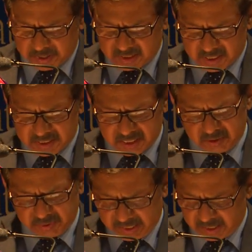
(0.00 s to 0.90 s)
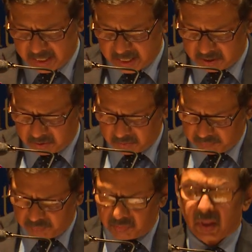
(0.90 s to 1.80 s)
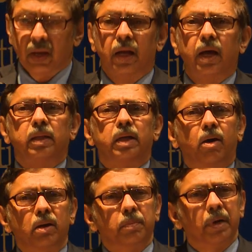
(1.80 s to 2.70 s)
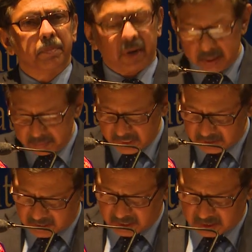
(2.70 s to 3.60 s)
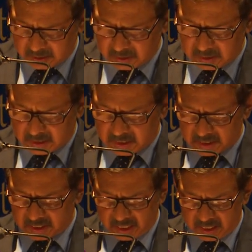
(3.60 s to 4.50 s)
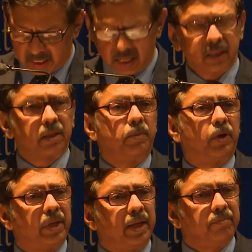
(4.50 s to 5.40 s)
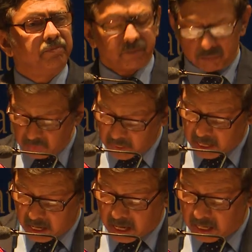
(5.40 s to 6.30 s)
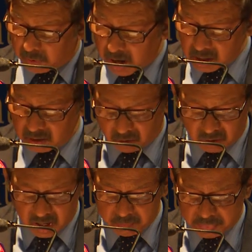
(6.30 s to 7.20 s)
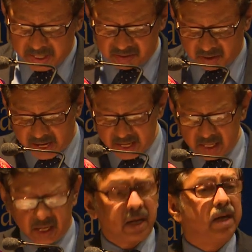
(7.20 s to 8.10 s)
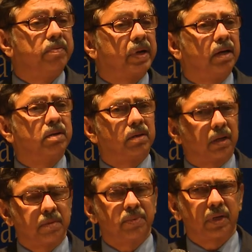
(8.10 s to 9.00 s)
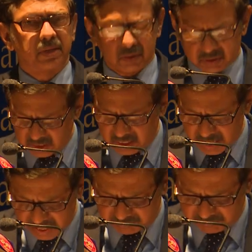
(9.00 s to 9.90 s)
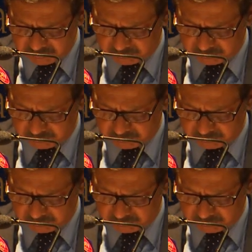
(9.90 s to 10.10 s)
President Sri Venkaiah Naidu, and the Honorable Prime Minister Sri Narendra Modi have all grown up in trying and difficult circumstances in life.